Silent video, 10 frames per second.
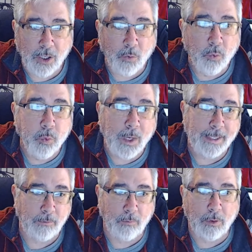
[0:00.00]
a
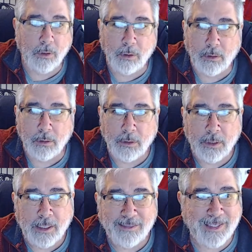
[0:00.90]
white wall.
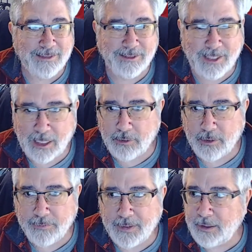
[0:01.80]
That's
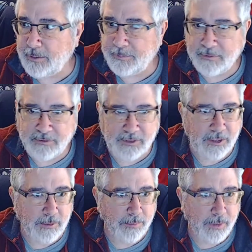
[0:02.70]
scarier than a
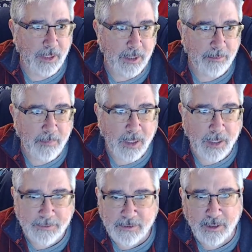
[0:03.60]
cinder block
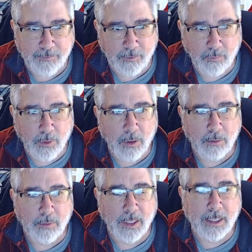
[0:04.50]
moss covered
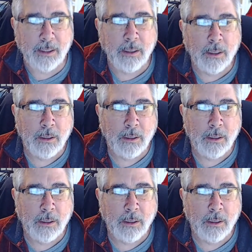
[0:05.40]
wall, right?